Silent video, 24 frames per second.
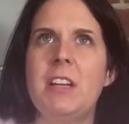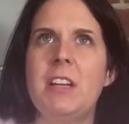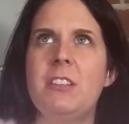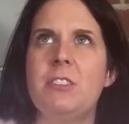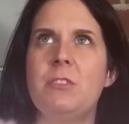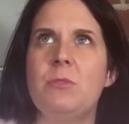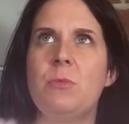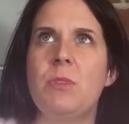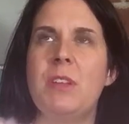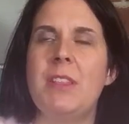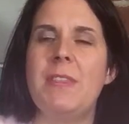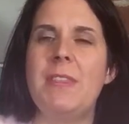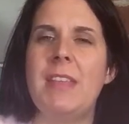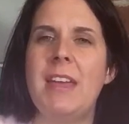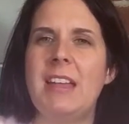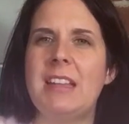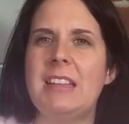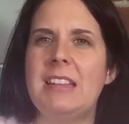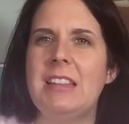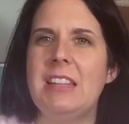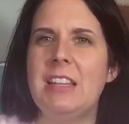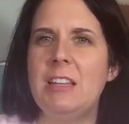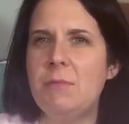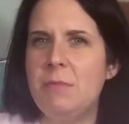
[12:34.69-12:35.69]
Because when
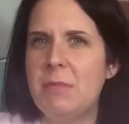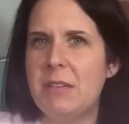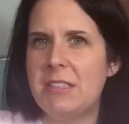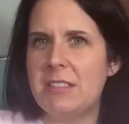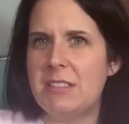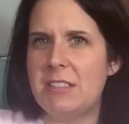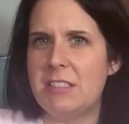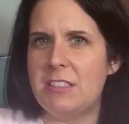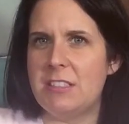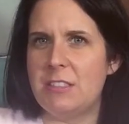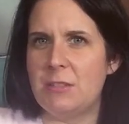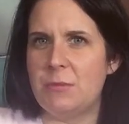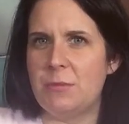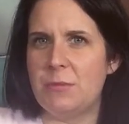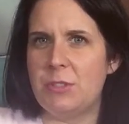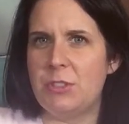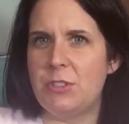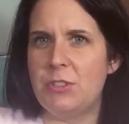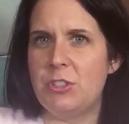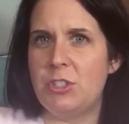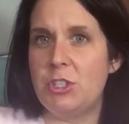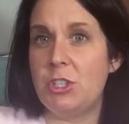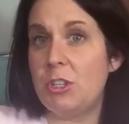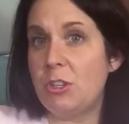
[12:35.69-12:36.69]
that limbic
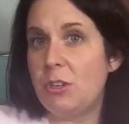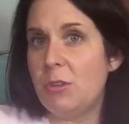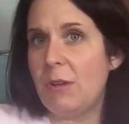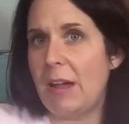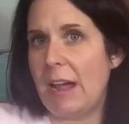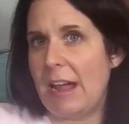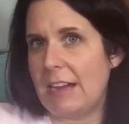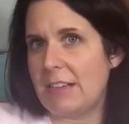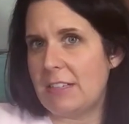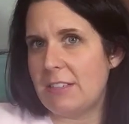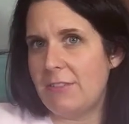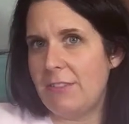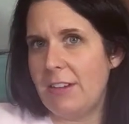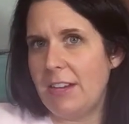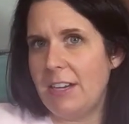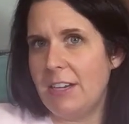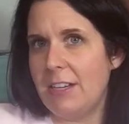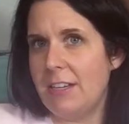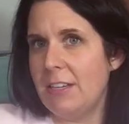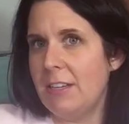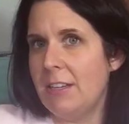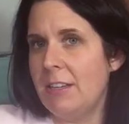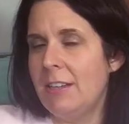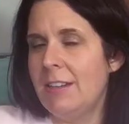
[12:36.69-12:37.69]
system's too
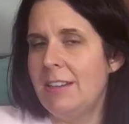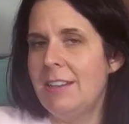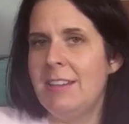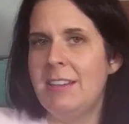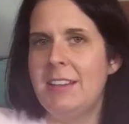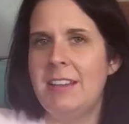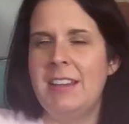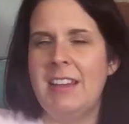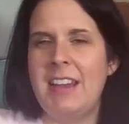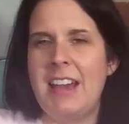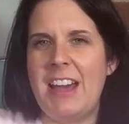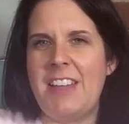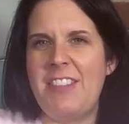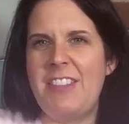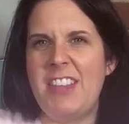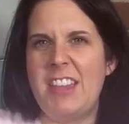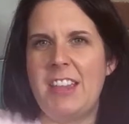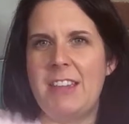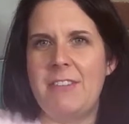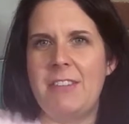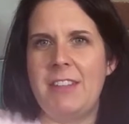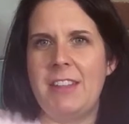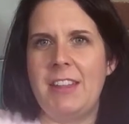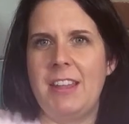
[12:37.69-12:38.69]
activated, I
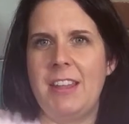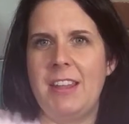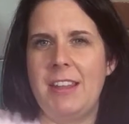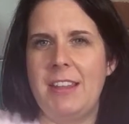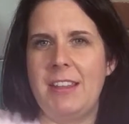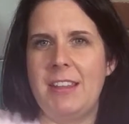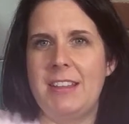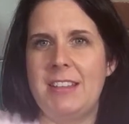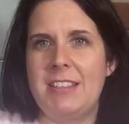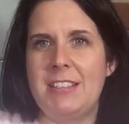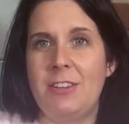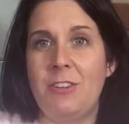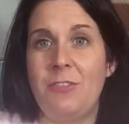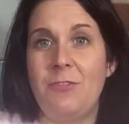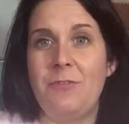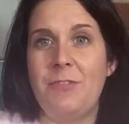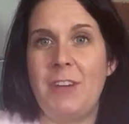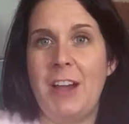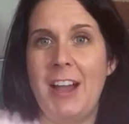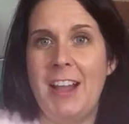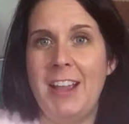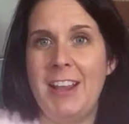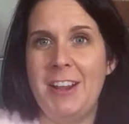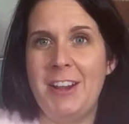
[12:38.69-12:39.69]
think of it like it's
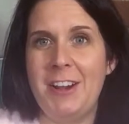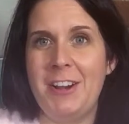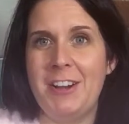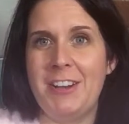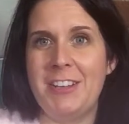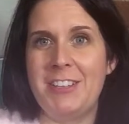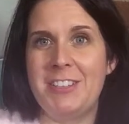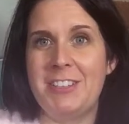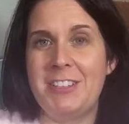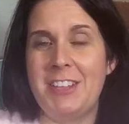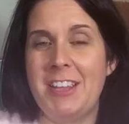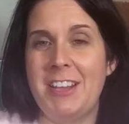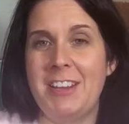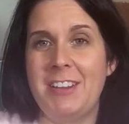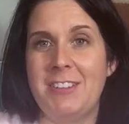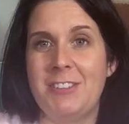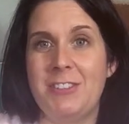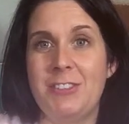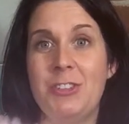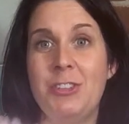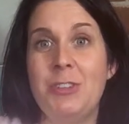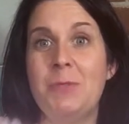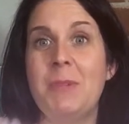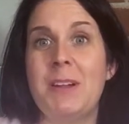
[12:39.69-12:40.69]
on fire, it's
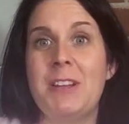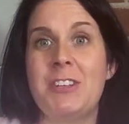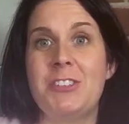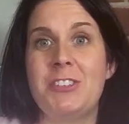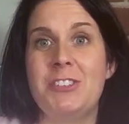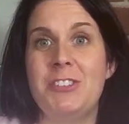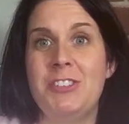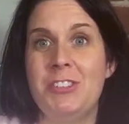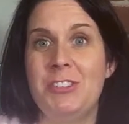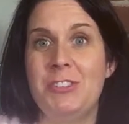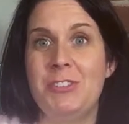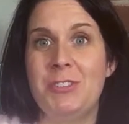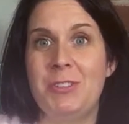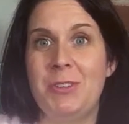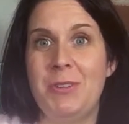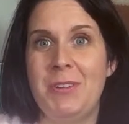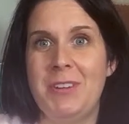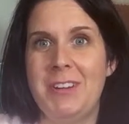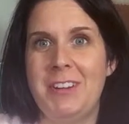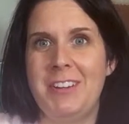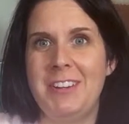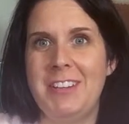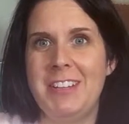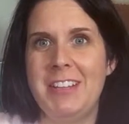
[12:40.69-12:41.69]
like too much juice
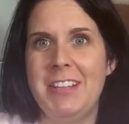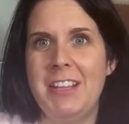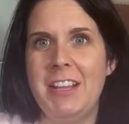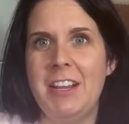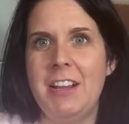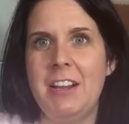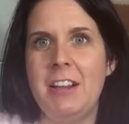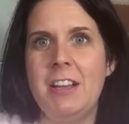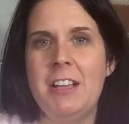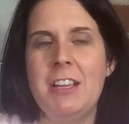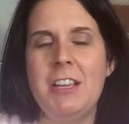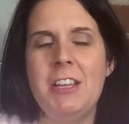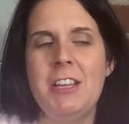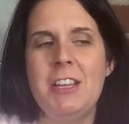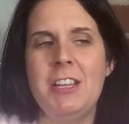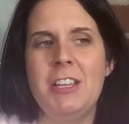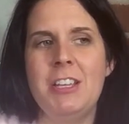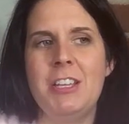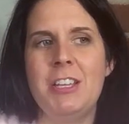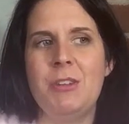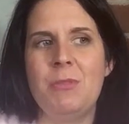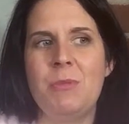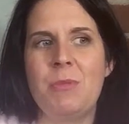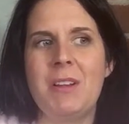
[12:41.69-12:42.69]
going on in there,
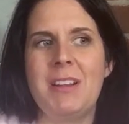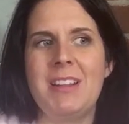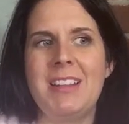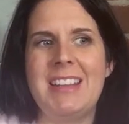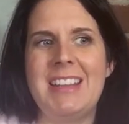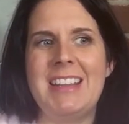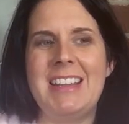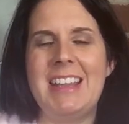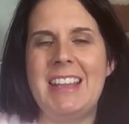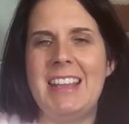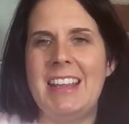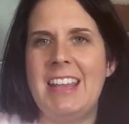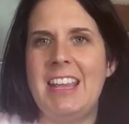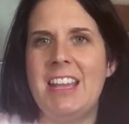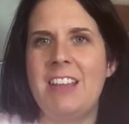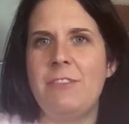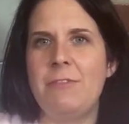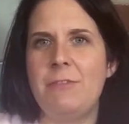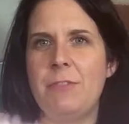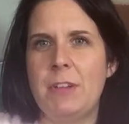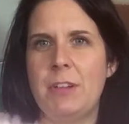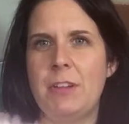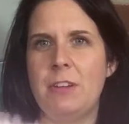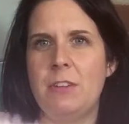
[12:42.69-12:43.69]
you really
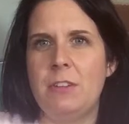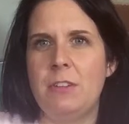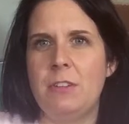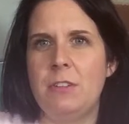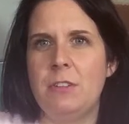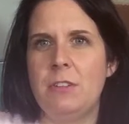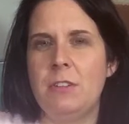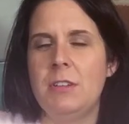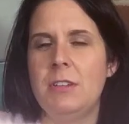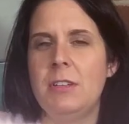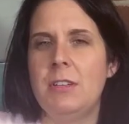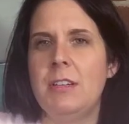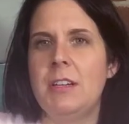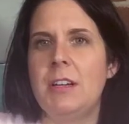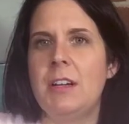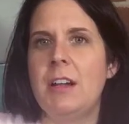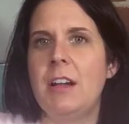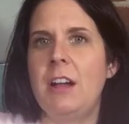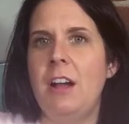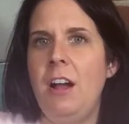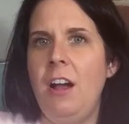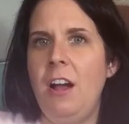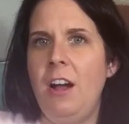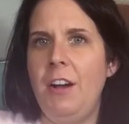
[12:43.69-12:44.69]
can't feel
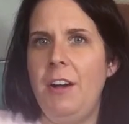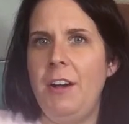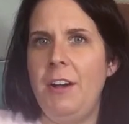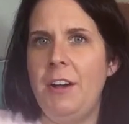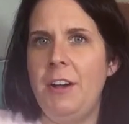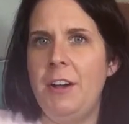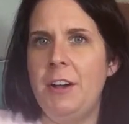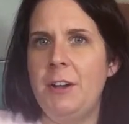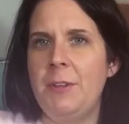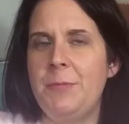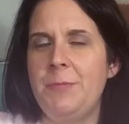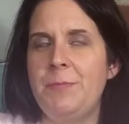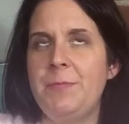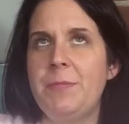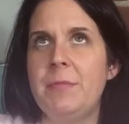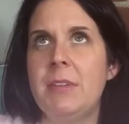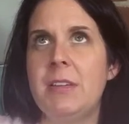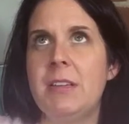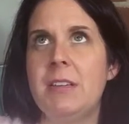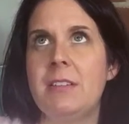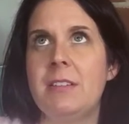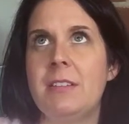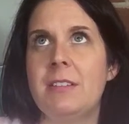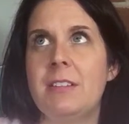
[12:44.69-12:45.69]

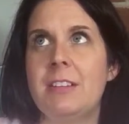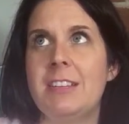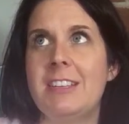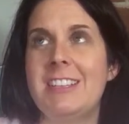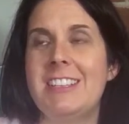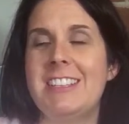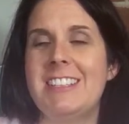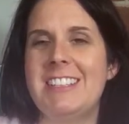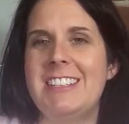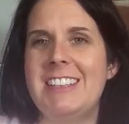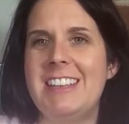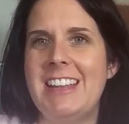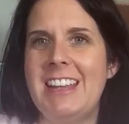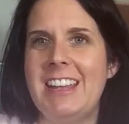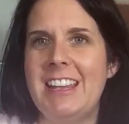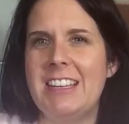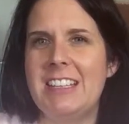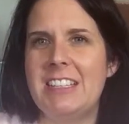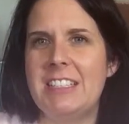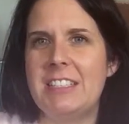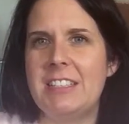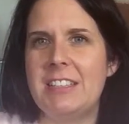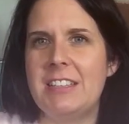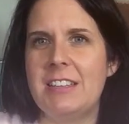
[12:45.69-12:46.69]
calm,
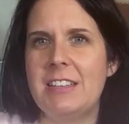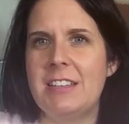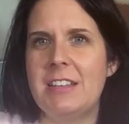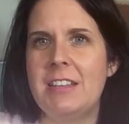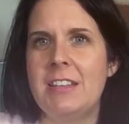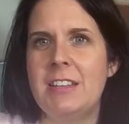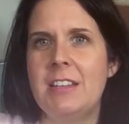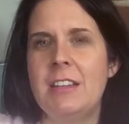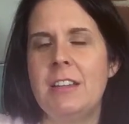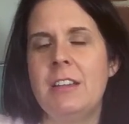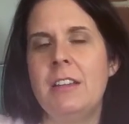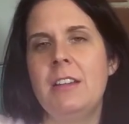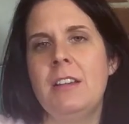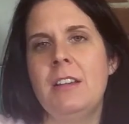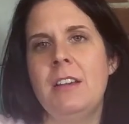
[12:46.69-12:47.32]
connected